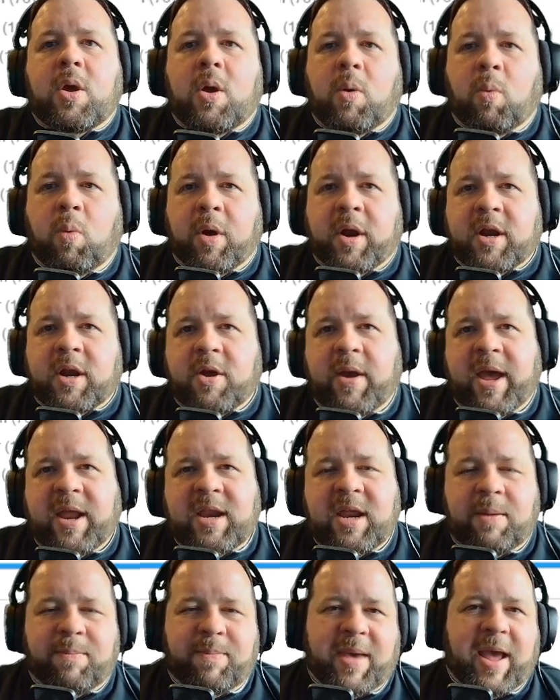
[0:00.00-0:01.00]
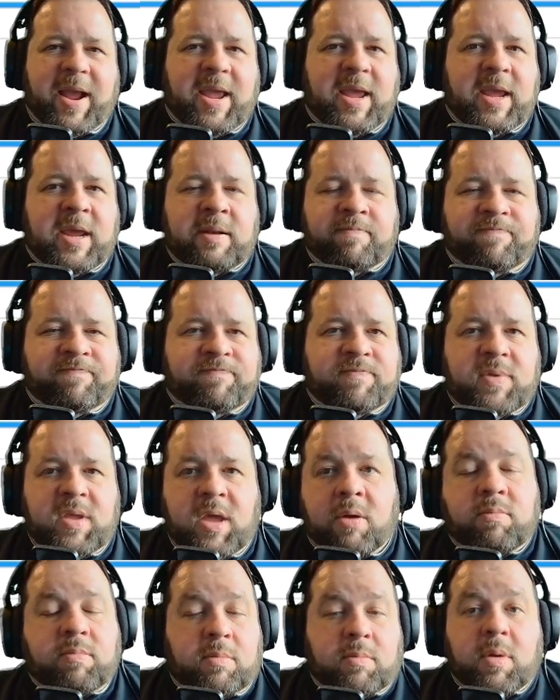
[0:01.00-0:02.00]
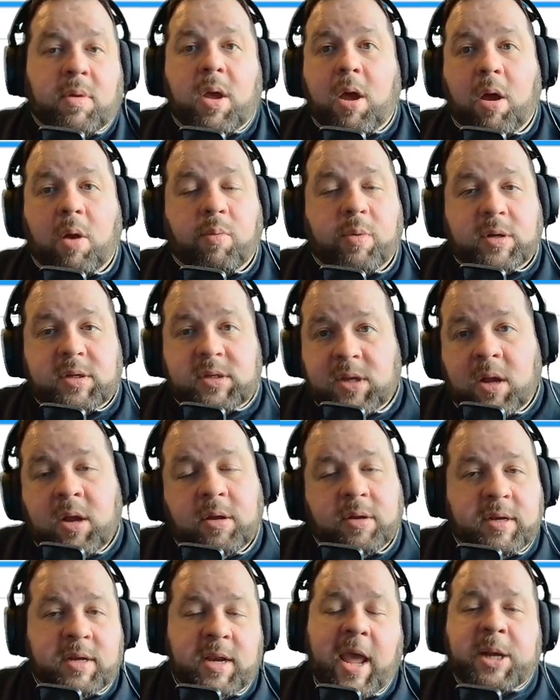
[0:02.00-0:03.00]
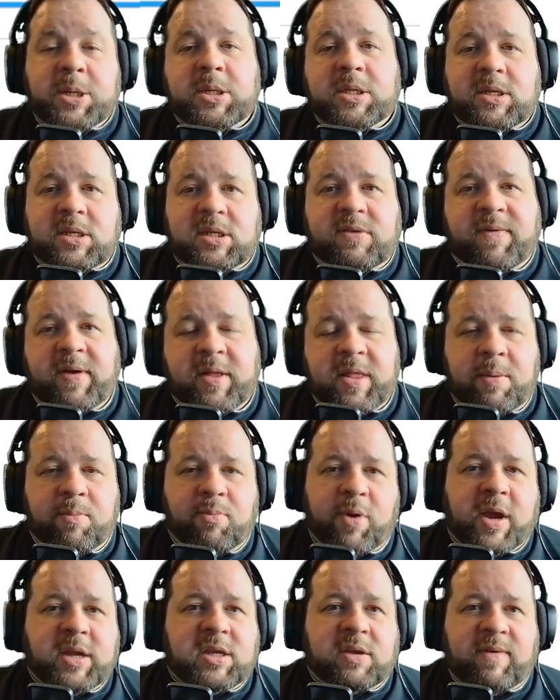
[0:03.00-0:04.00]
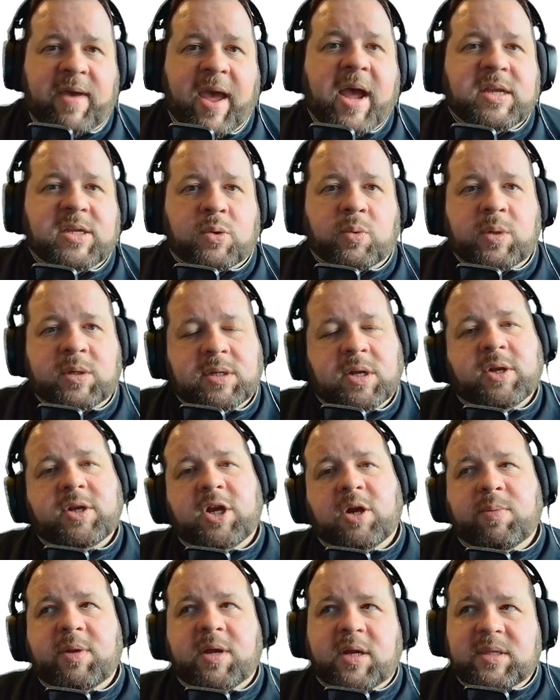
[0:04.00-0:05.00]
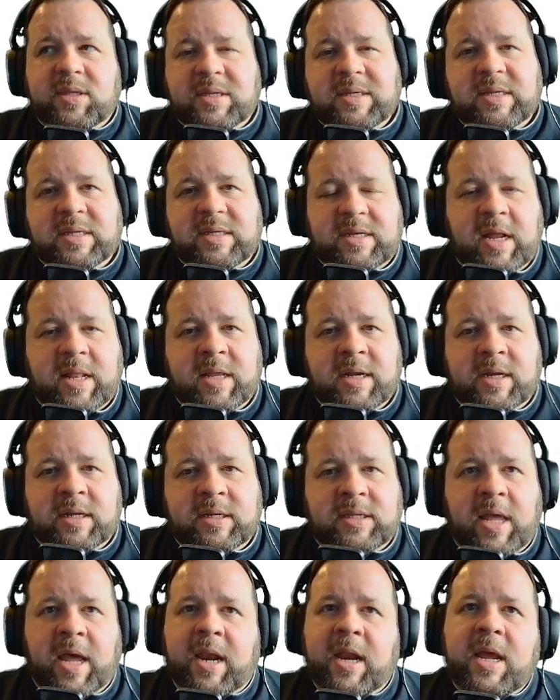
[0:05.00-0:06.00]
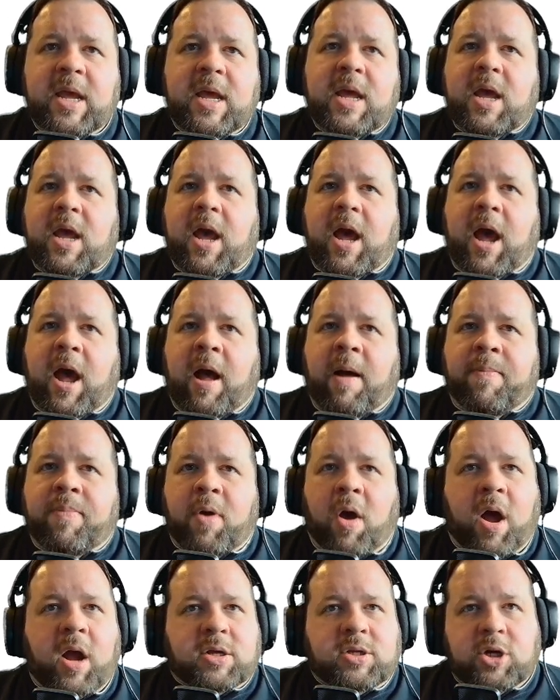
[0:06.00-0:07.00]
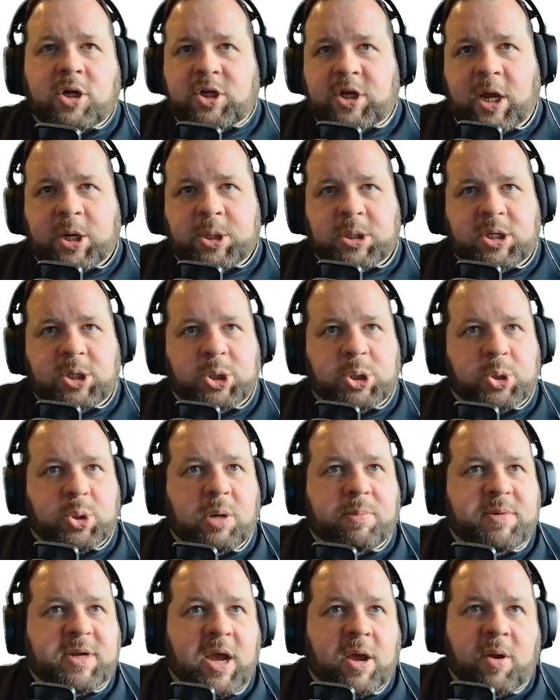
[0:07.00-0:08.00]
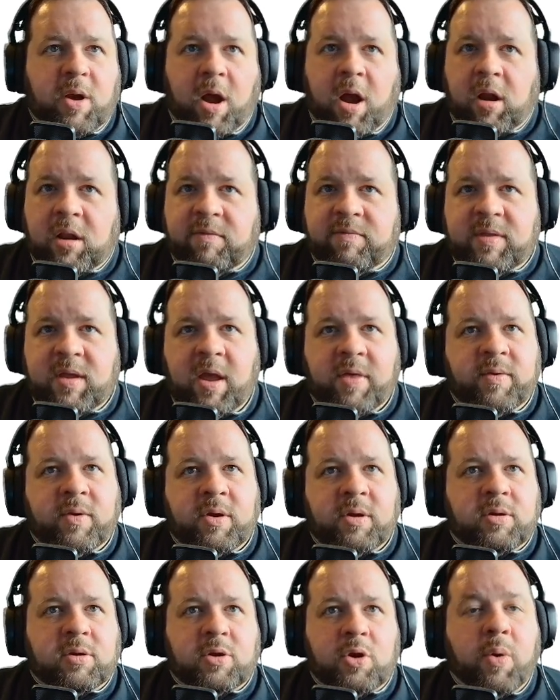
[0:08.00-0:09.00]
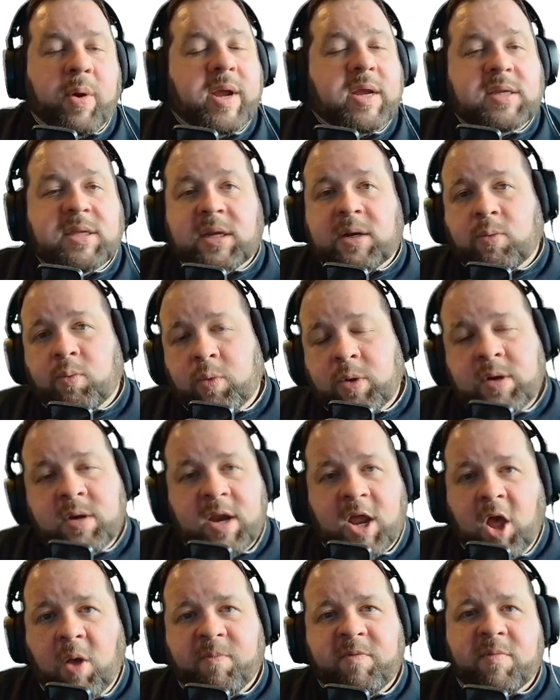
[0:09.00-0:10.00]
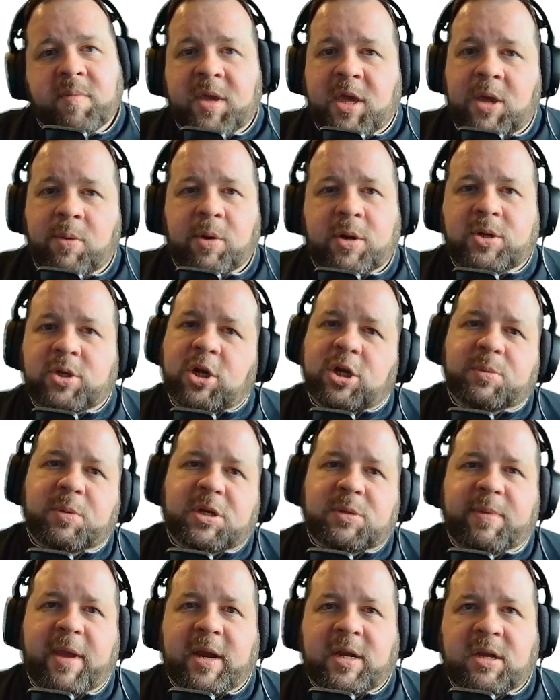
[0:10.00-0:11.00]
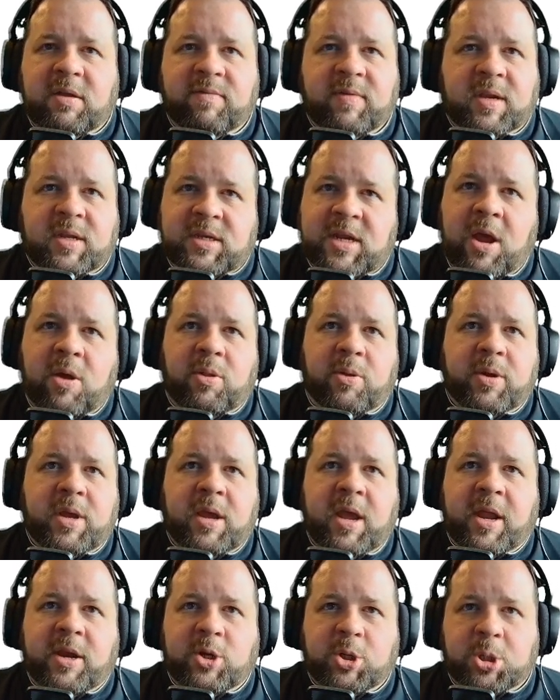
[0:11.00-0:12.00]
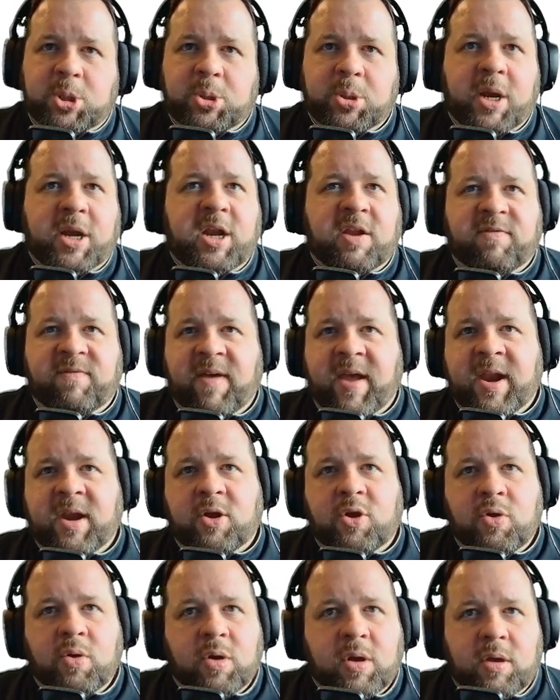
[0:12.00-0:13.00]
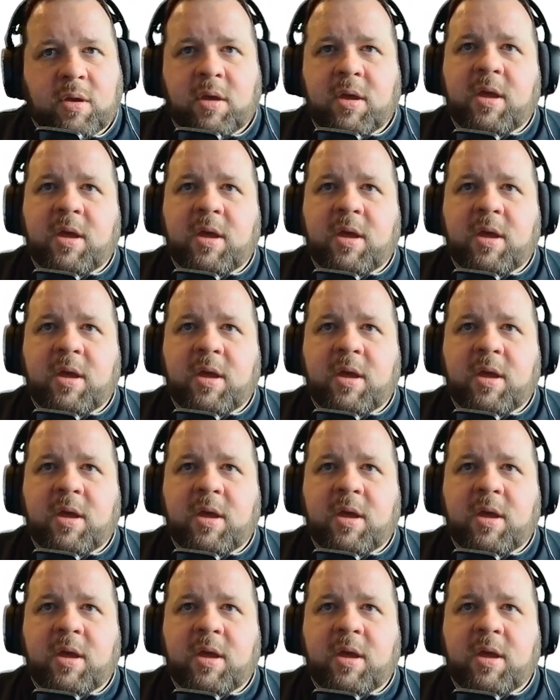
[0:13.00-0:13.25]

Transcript: We're going to go ahead and get back in, a result. And actually, this is fairly impressive as a result here, because this is telling us that HawkSearch actually stripped out all of the other noise that it wouldn't help from a keyword search perspective, and is now looking at just trying to find cook